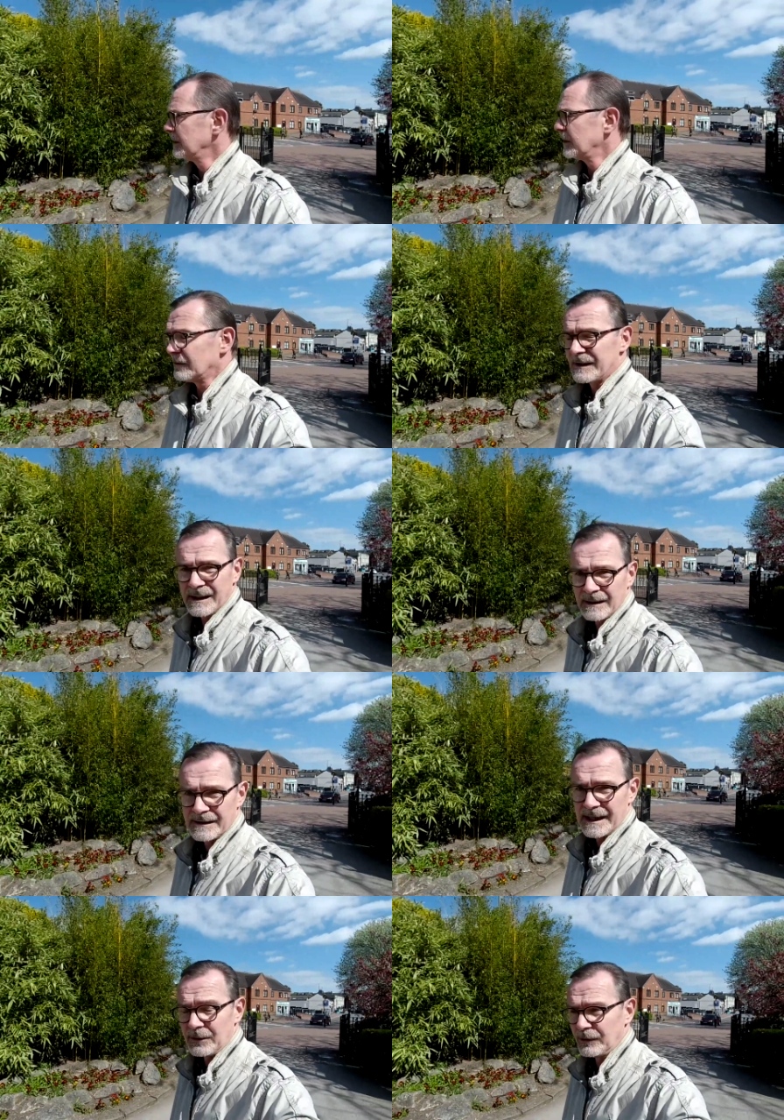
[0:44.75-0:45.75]

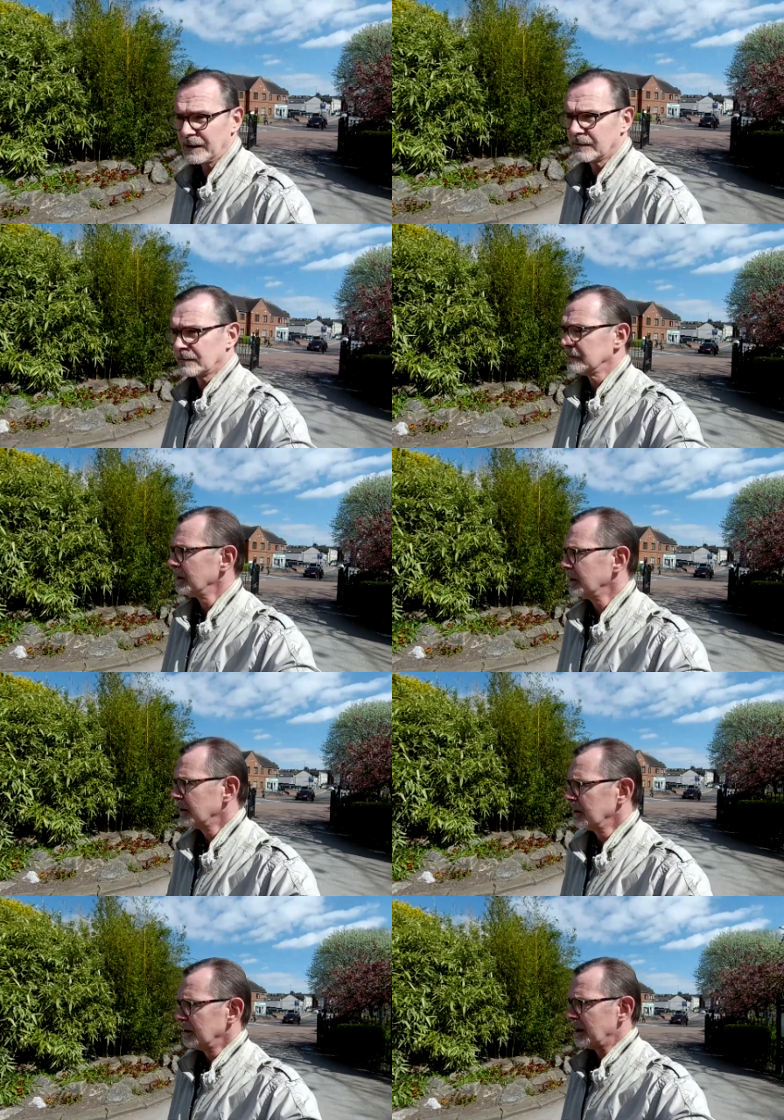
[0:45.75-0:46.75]
utilitarian
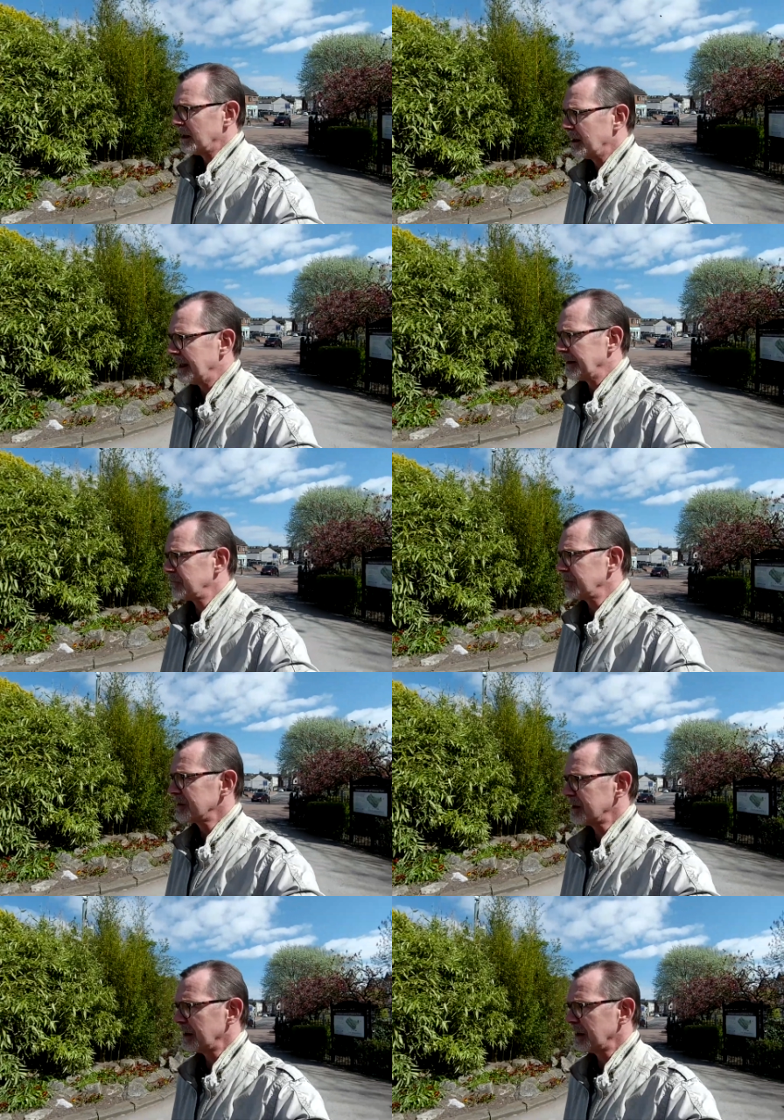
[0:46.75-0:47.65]
uh, entrance